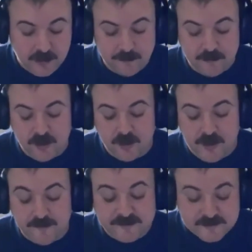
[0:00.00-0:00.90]

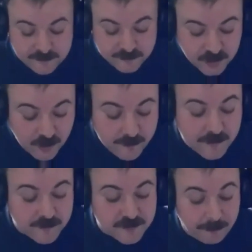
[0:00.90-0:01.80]
At the same time,
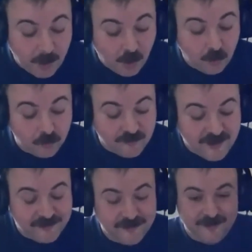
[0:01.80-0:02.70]
there was a poll
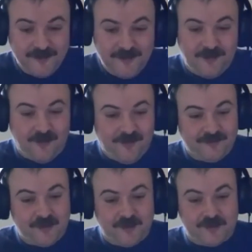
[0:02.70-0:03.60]
run
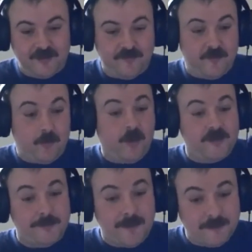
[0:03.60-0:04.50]
of kind of the
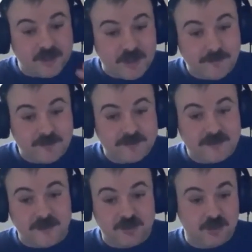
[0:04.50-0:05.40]
wider membership
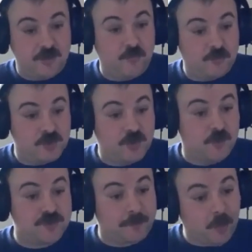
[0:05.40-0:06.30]
saying, do you
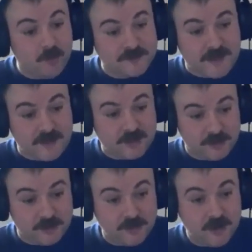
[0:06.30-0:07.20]
want to pause
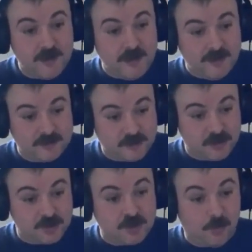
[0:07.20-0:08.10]
action and
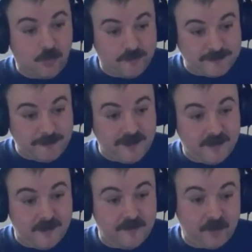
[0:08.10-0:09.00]
consult on this
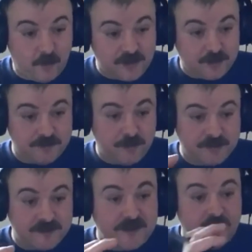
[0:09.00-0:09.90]
ballot? And the question was
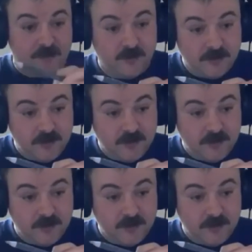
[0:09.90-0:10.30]
put together.